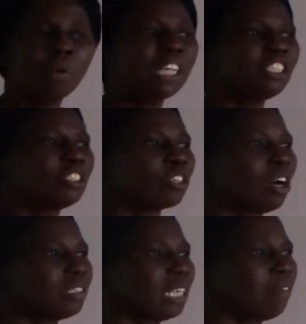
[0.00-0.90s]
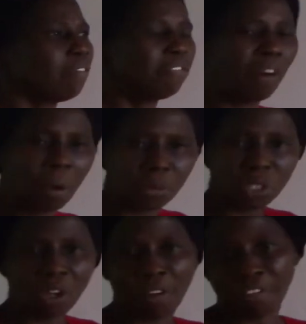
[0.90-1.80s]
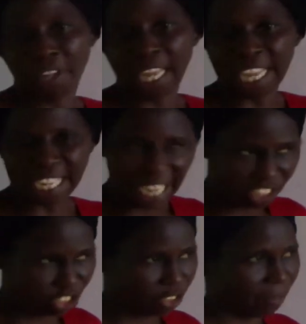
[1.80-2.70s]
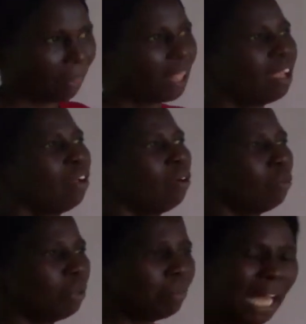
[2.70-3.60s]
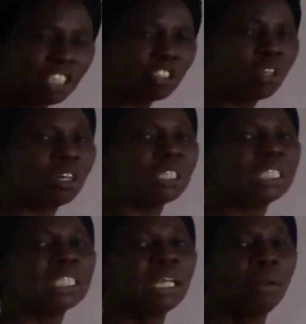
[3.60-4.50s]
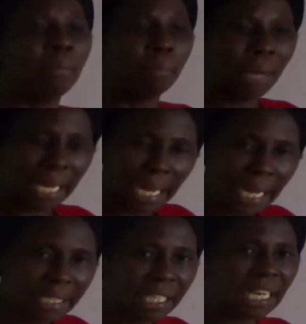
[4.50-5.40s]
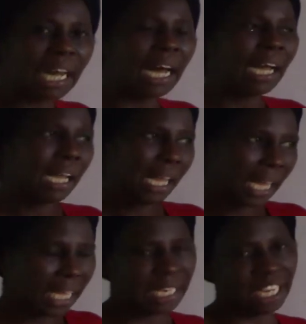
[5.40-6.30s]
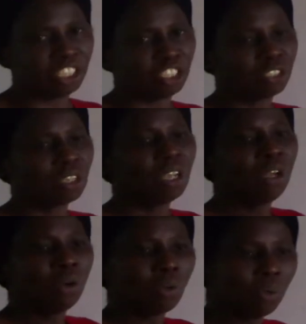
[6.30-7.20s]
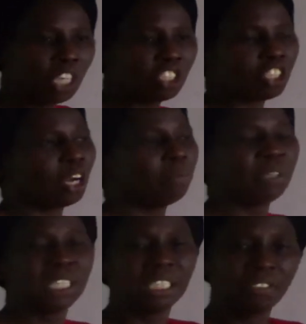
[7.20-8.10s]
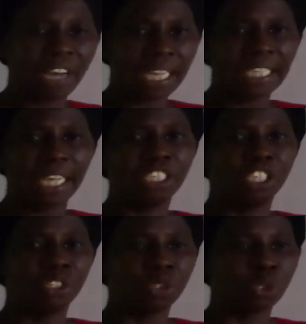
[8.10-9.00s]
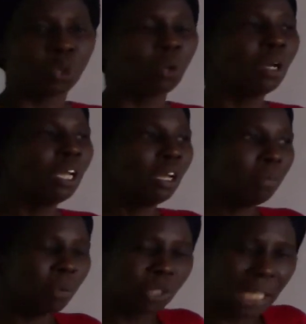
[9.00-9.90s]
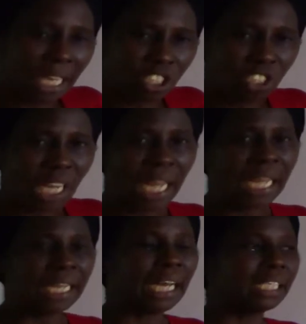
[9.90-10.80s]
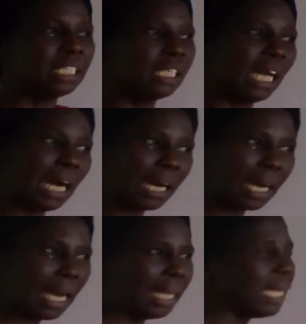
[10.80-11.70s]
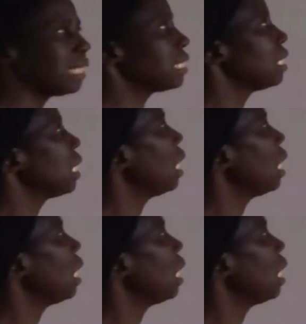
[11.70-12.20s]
we were discussing forms of energy, we mentioned mechanical energy, which can be divided into potential energy and kinetic